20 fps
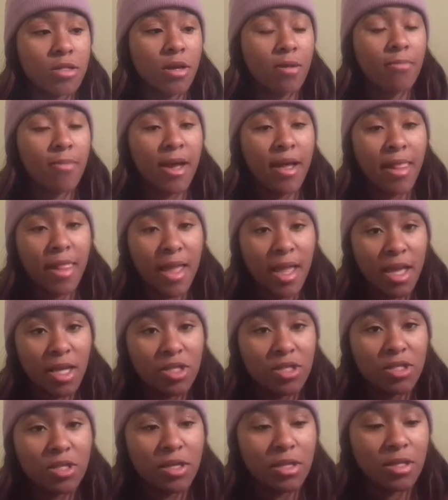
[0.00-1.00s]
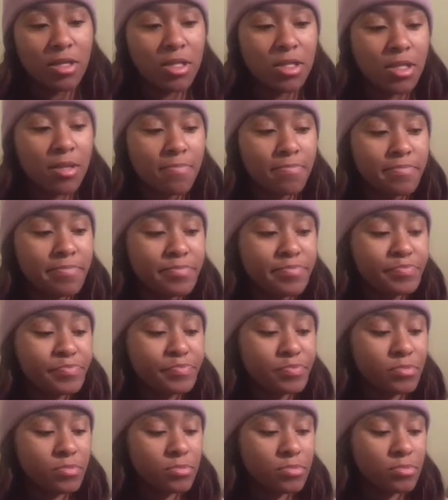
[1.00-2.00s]
on my lashes,
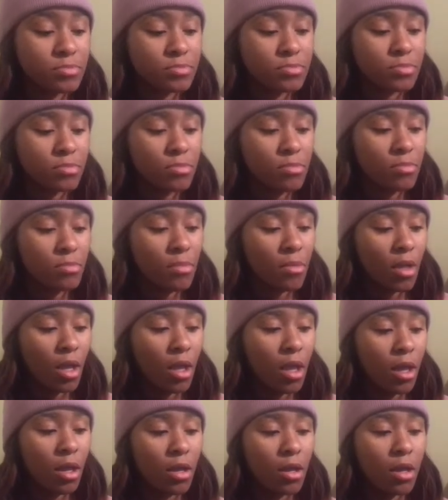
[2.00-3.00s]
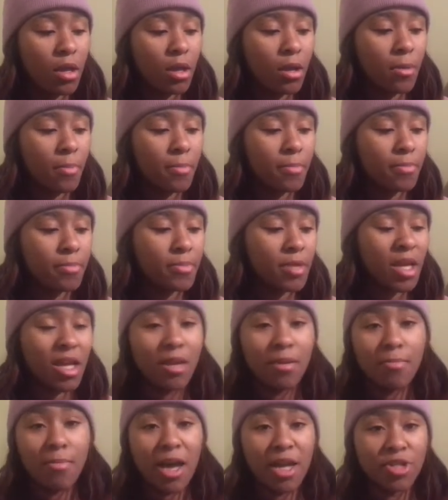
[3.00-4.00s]
and
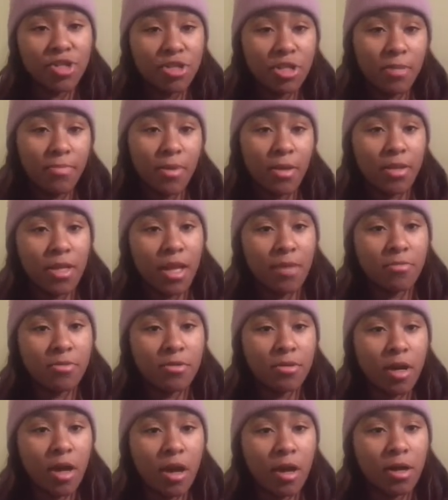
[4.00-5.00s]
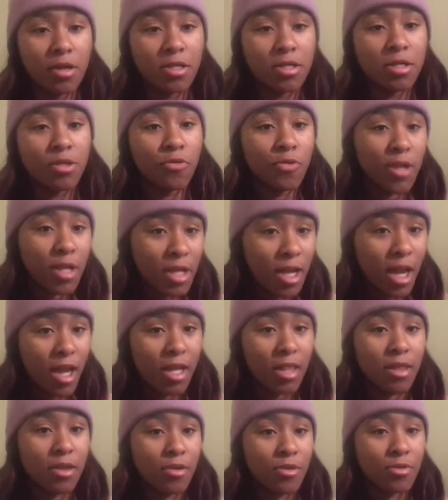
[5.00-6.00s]
my shipping label costs
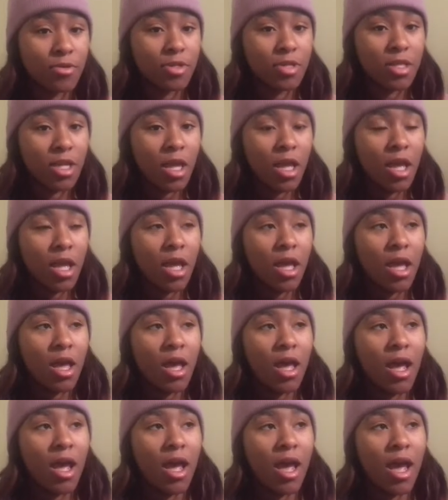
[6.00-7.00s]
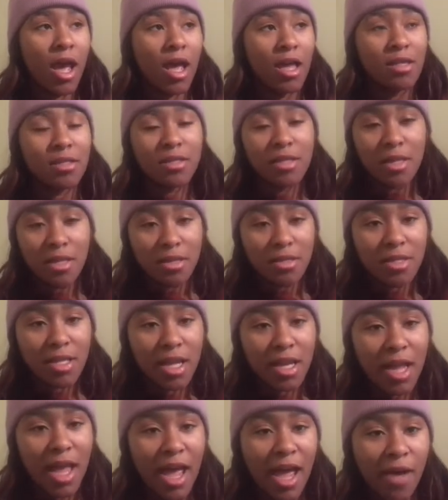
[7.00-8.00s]
$3, I think
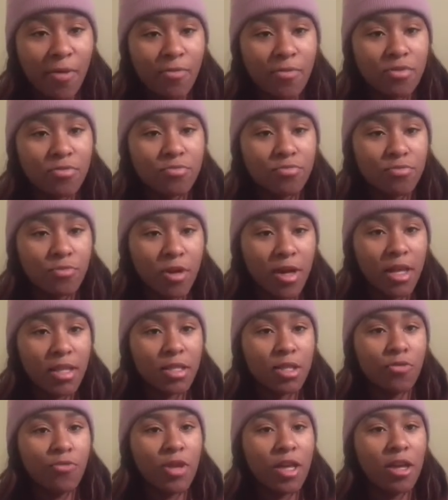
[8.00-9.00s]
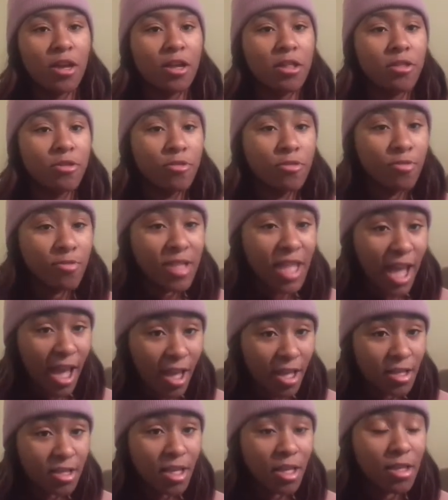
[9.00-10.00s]
that I would want to include
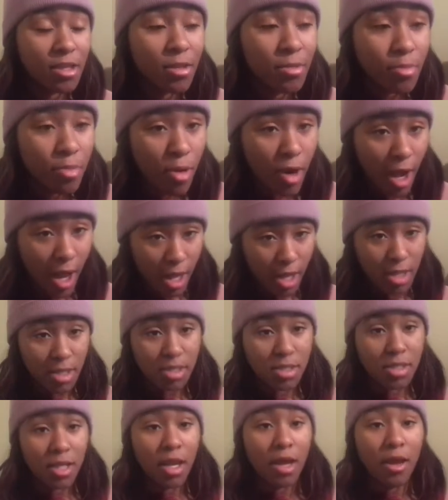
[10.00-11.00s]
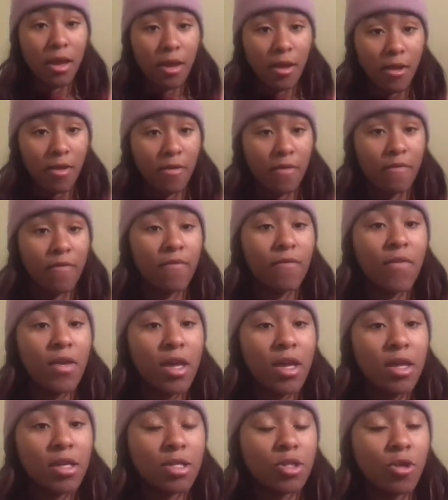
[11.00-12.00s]
that in the price of,
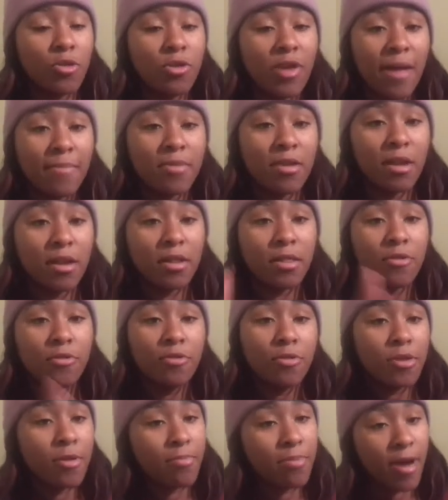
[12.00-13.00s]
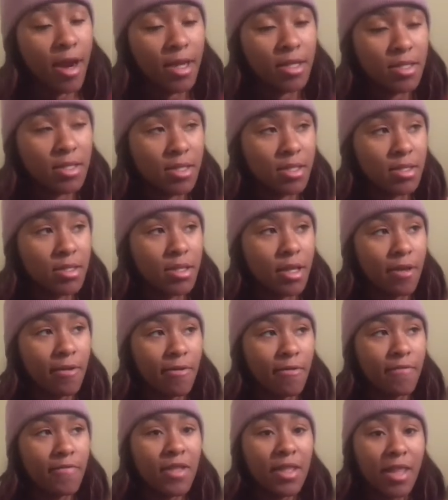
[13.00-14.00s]
so you have to include the prices
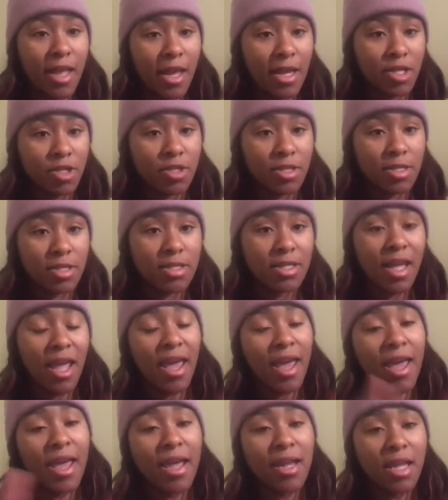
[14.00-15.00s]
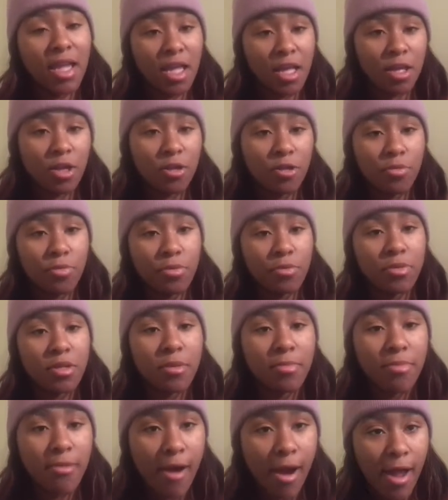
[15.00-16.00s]
of the lashes and include
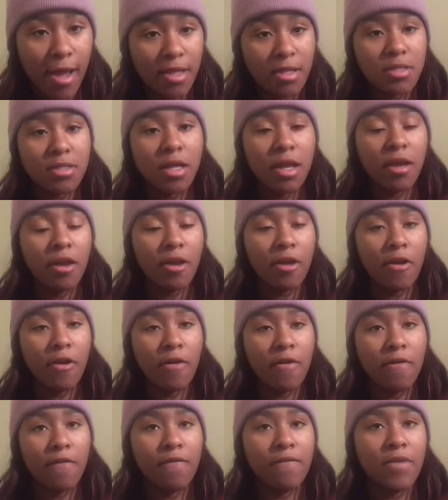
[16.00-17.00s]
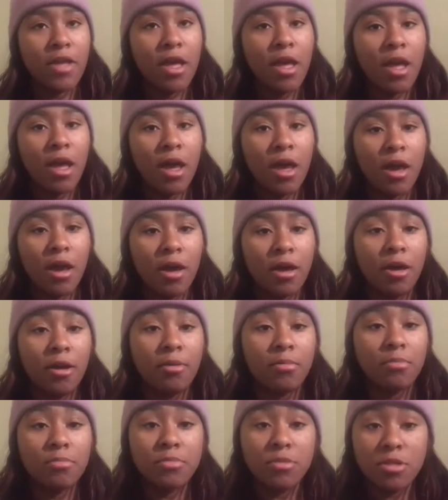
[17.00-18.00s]
the price of
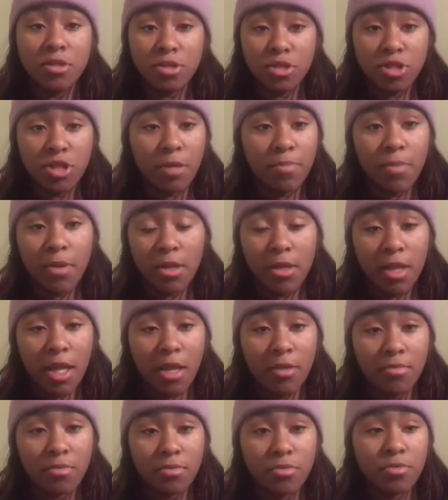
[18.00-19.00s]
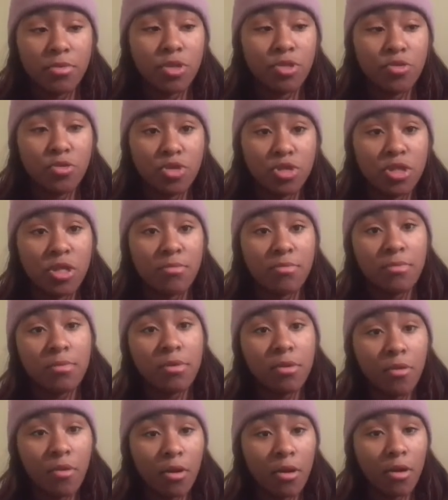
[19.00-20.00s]
the shipping label to ship
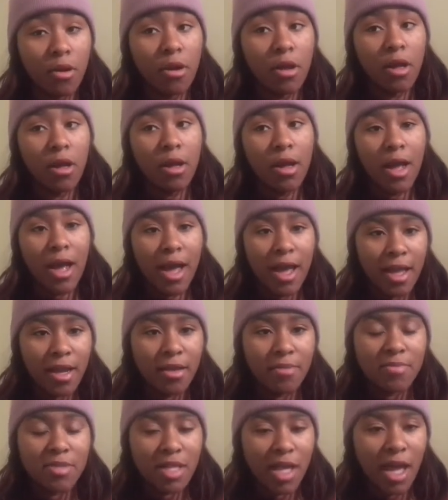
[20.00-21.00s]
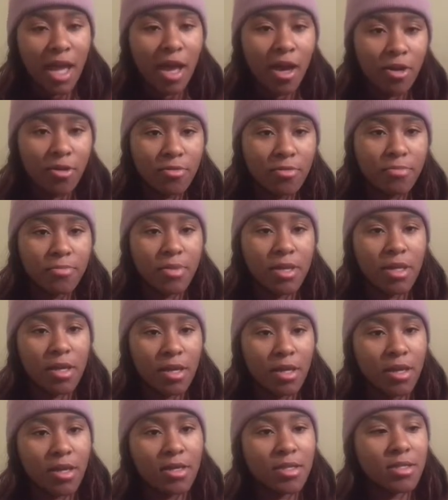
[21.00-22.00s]
your items out,
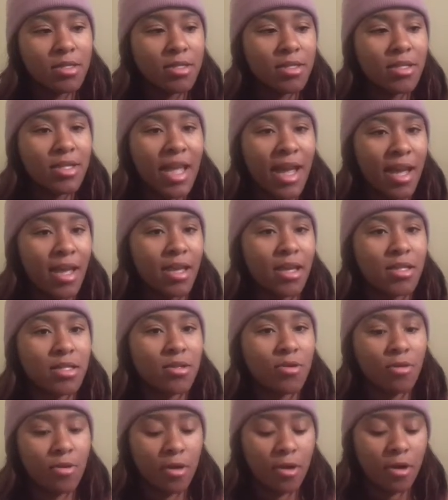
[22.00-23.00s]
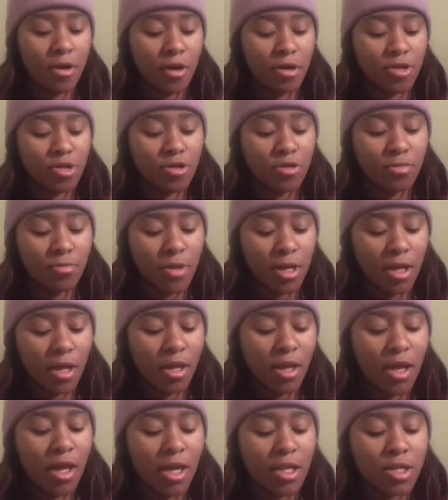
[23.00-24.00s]
because that is going to cost you
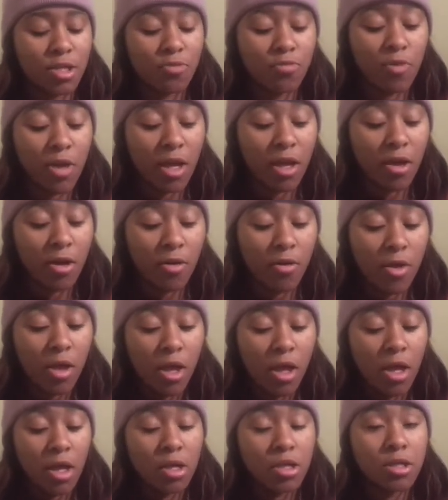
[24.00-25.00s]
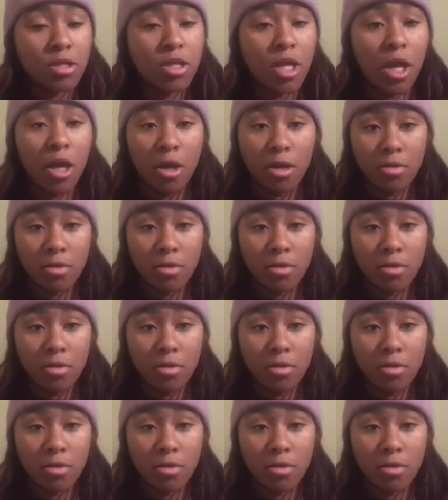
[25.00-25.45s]
money as well. So